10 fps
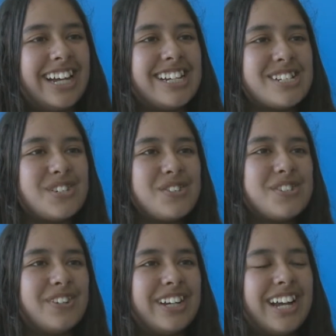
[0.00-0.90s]
And it's
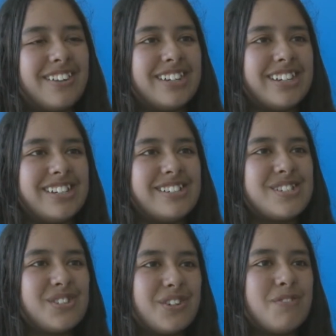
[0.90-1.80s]
also another
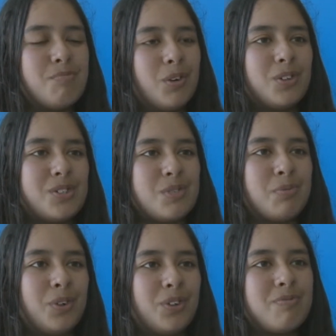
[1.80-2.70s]
sort of moral
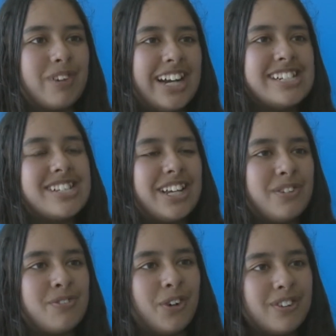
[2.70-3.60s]
support branch that
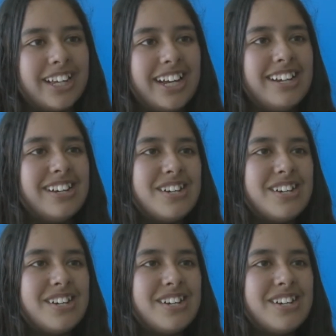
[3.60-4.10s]
you've got there.